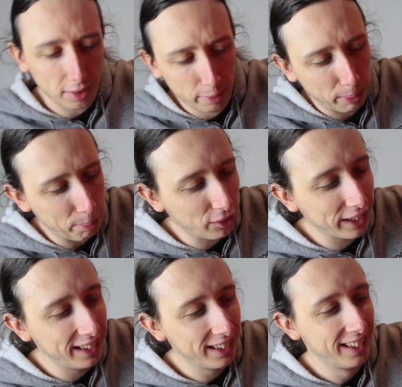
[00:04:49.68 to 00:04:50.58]
It's a bit
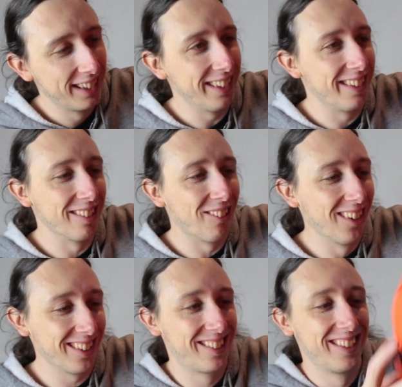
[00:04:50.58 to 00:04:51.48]
muddy, needs to
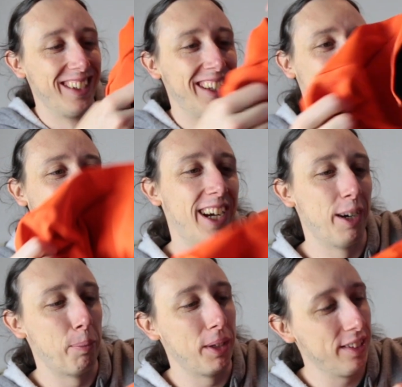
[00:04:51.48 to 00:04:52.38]
wash,
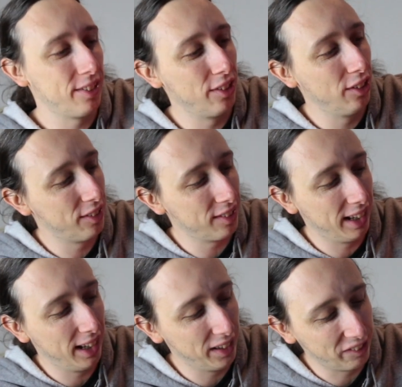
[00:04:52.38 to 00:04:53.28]
but this does
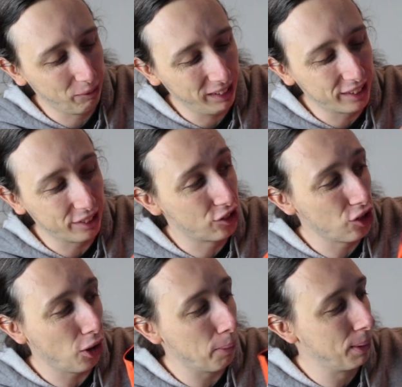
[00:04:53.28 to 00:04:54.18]
a really good
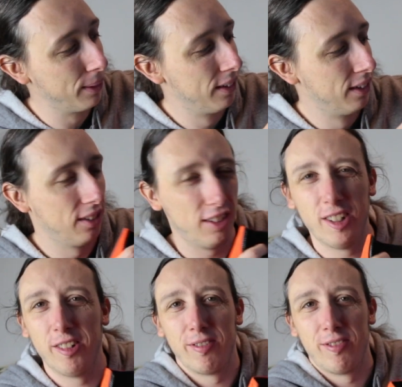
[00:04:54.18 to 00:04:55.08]
job
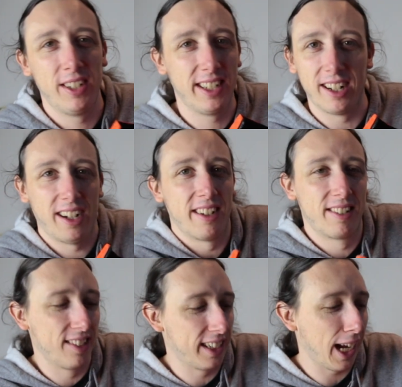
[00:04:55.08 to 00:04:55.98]
of it.
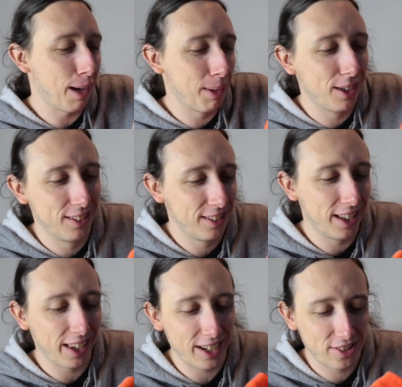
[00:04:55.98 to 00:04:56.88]
The Gabba,
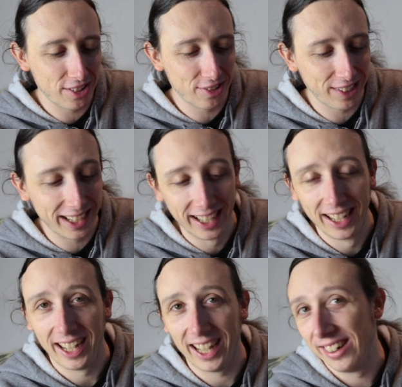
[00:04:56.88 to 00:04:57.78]
the legendary,
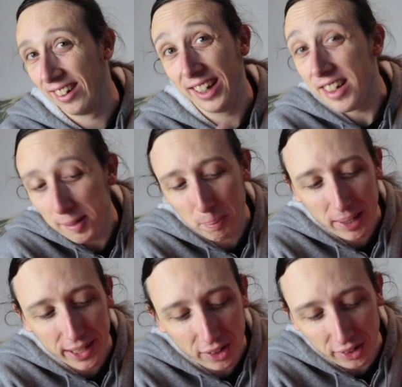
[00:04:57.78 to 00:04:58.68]
and it is
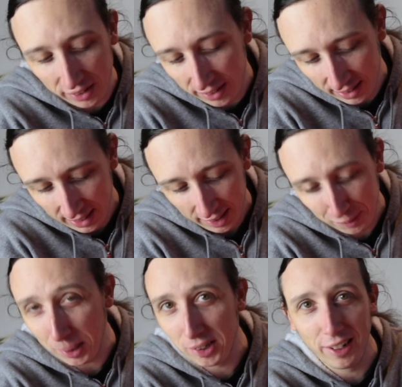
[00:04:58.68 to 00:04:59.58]
pretty good.
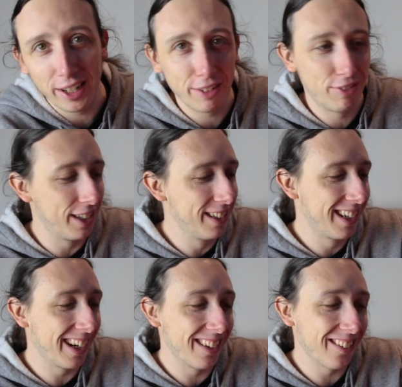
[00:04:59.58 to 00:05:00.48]
especially if you can
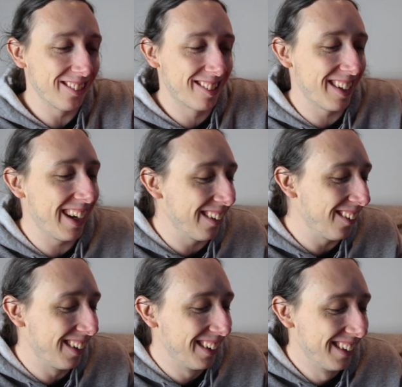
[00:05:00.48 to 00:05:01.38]
get it on sale